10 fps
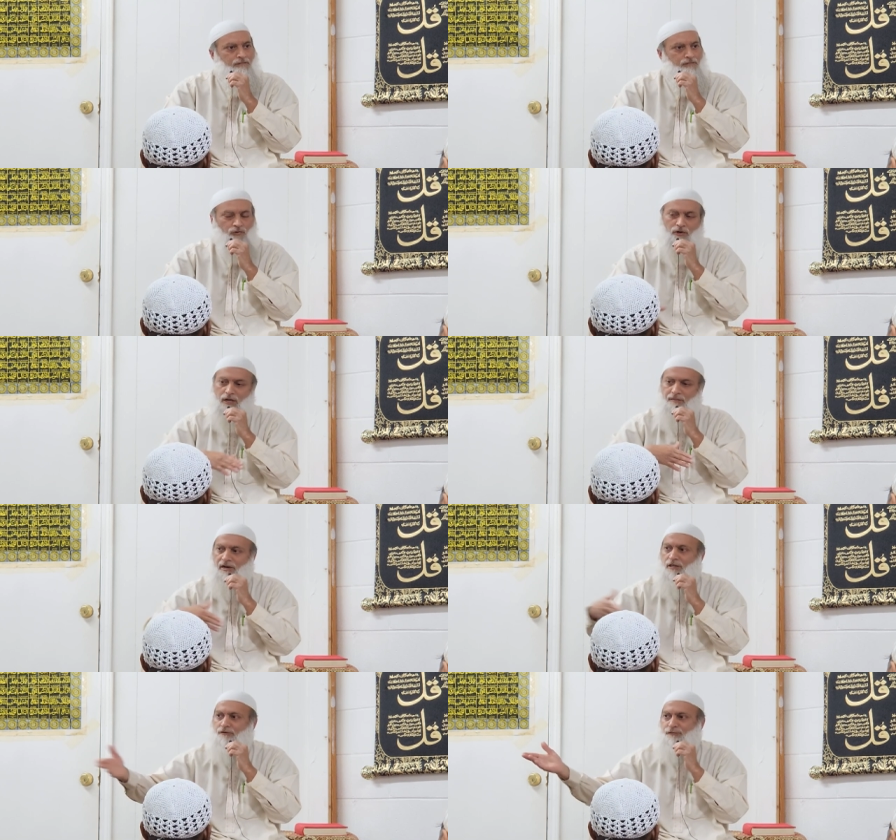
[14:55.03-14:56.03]
You
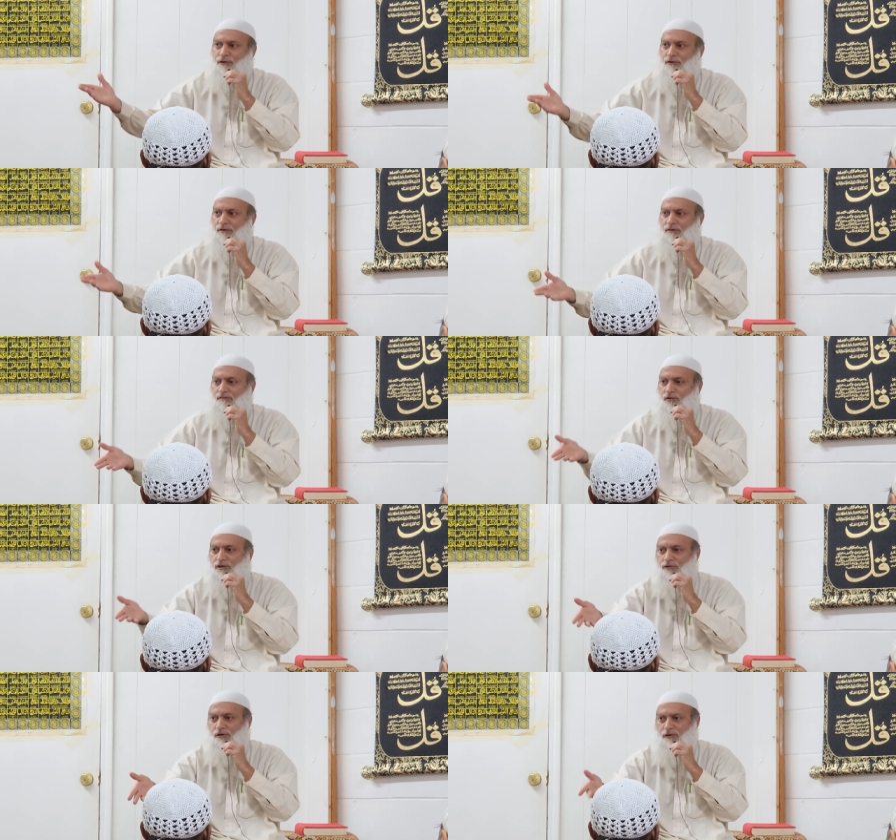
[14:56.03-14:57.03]
eliminate the food, you
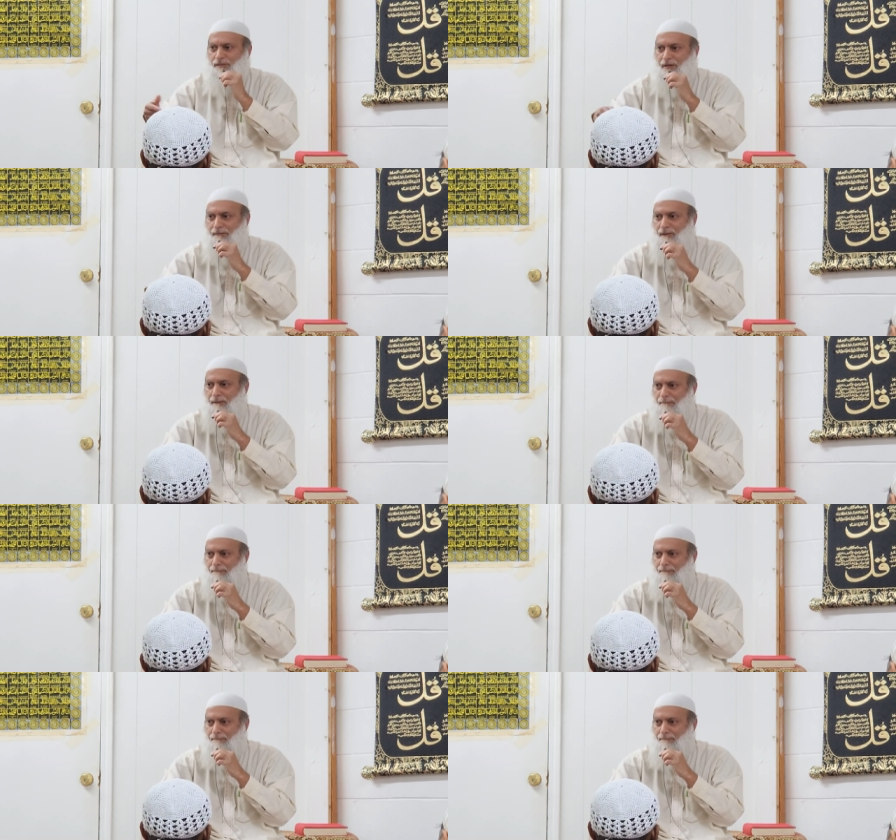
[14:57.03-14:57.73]
control the people.